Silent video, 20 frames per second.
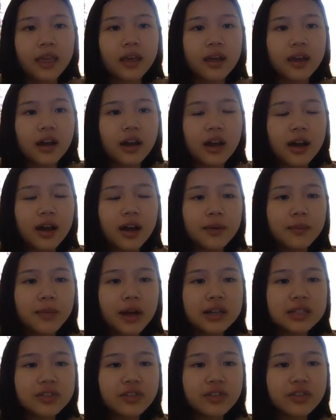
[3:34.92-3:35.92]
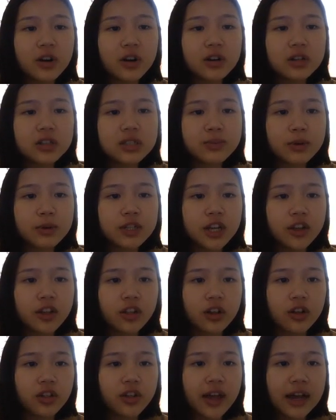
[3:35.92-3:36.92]
As far as
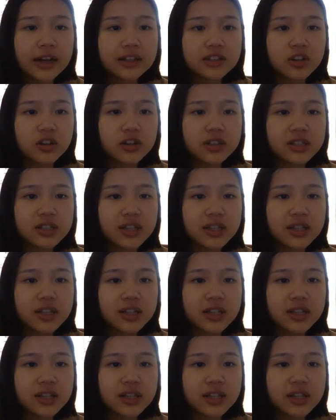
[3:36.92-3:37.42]
particularly hazardous